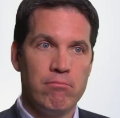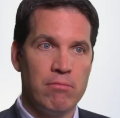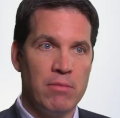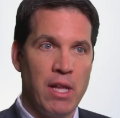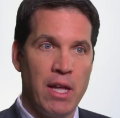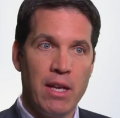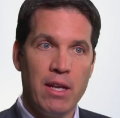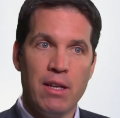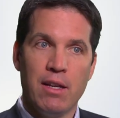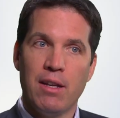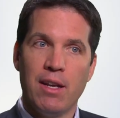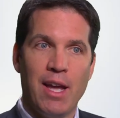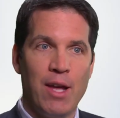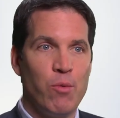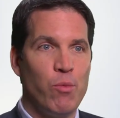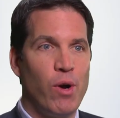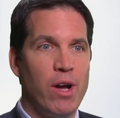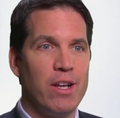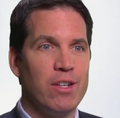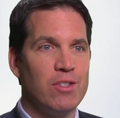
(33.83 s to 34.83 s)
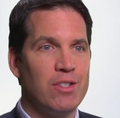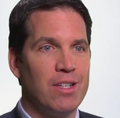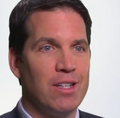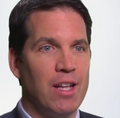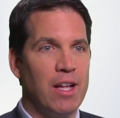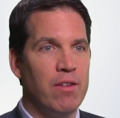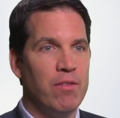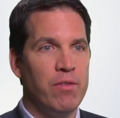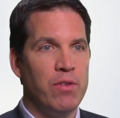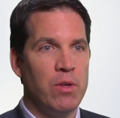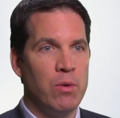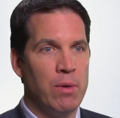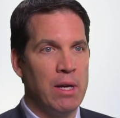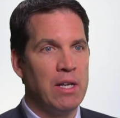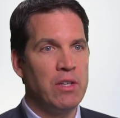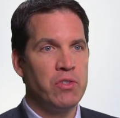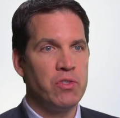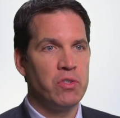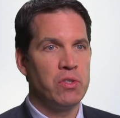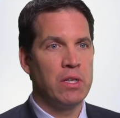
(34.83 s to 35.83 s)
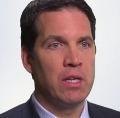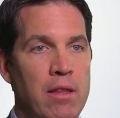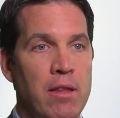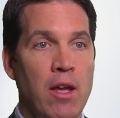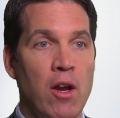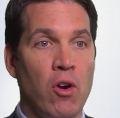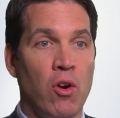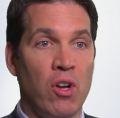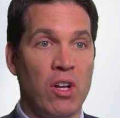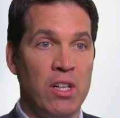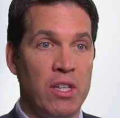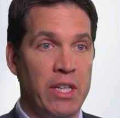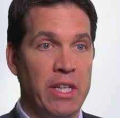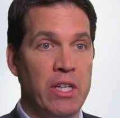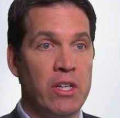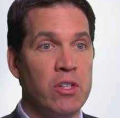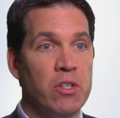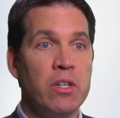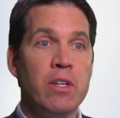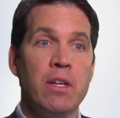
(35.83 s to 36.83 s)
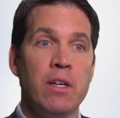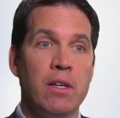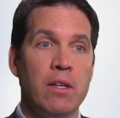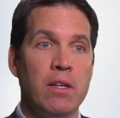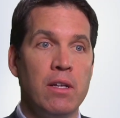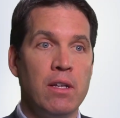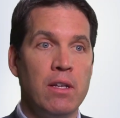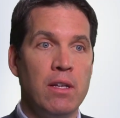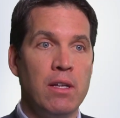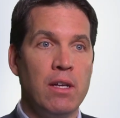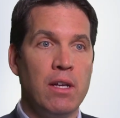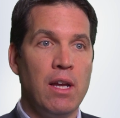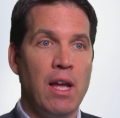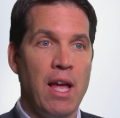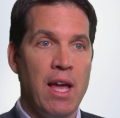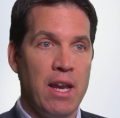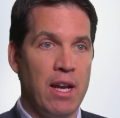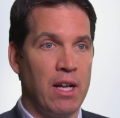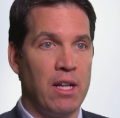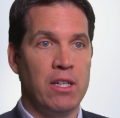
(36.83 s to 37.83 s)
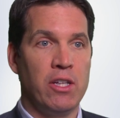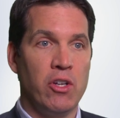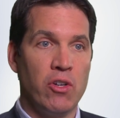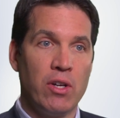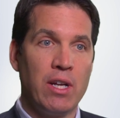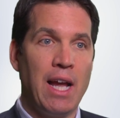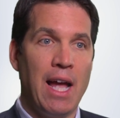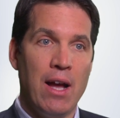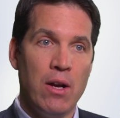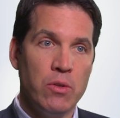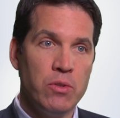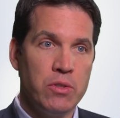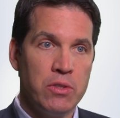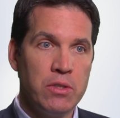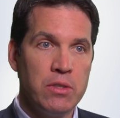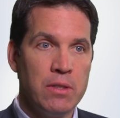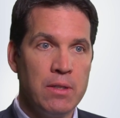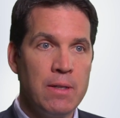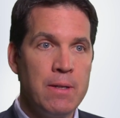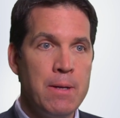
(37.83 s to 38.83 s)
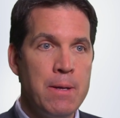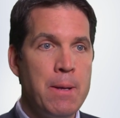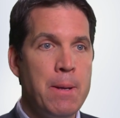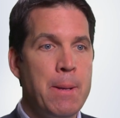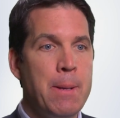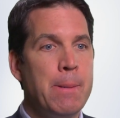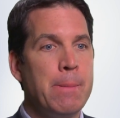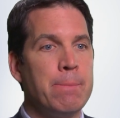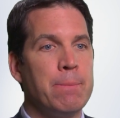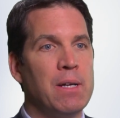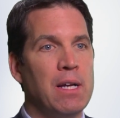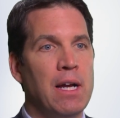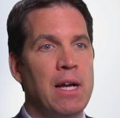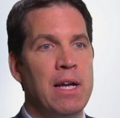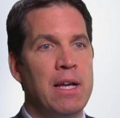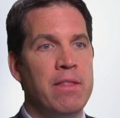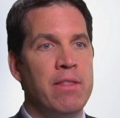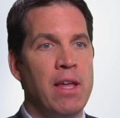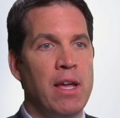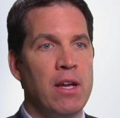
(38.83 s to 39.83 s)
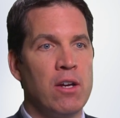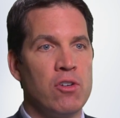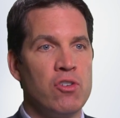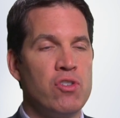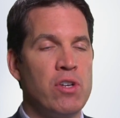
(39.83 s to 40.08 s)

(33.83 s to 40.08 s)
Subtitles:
like NYSE Liffe US. They are cleared at a clearinghouse, and they are